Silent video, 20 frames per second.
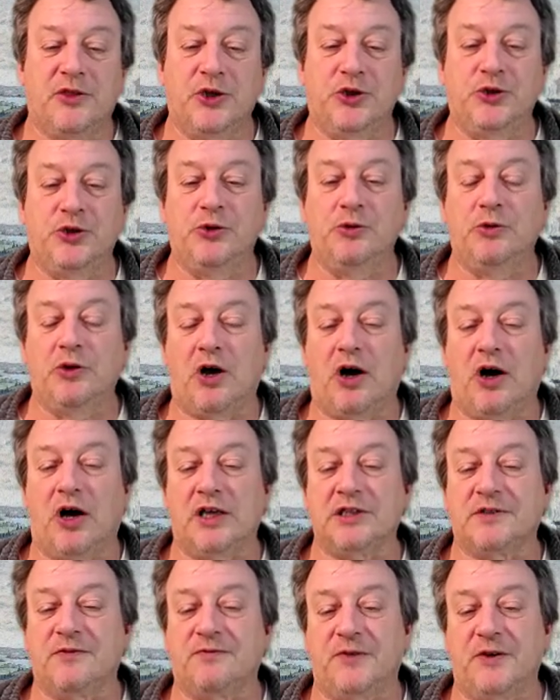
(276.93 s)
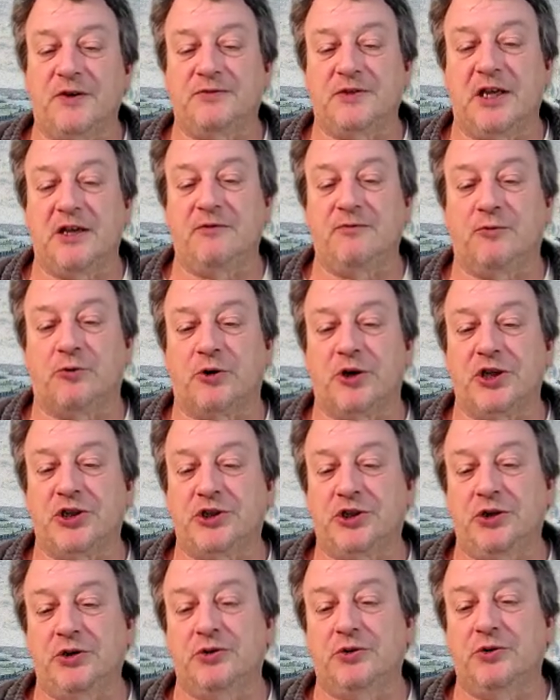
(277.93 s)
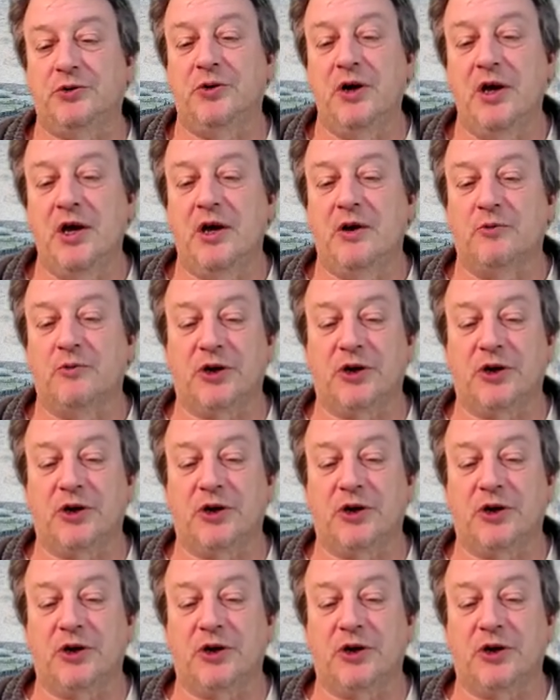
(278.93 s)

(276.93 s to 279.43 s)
The new laws of 1542